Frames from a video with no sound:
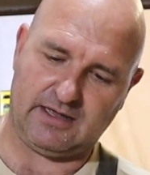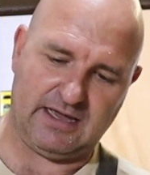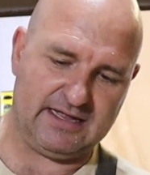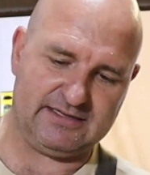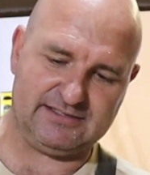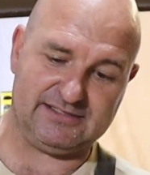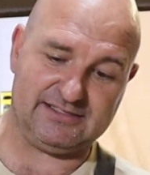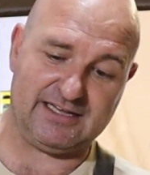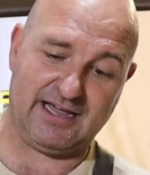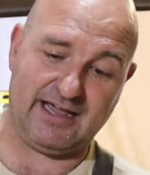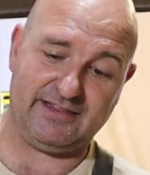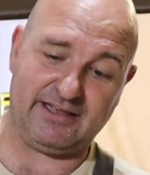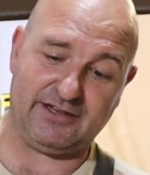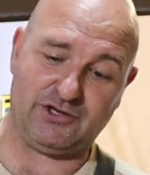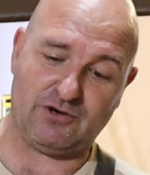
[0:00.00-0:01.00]
it's a
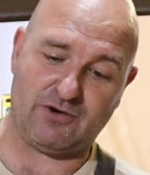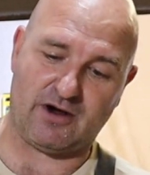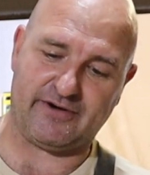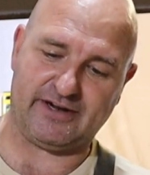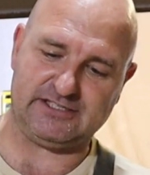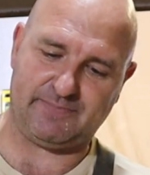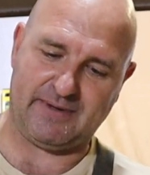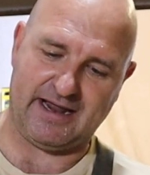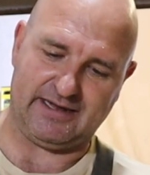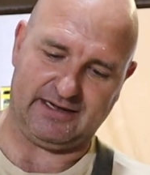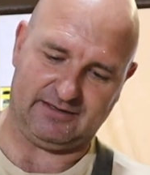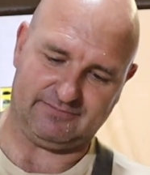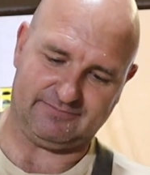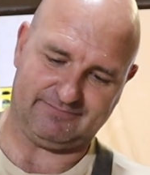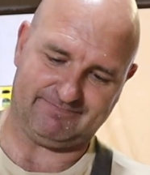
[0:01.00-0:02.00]
sign that you are expanding.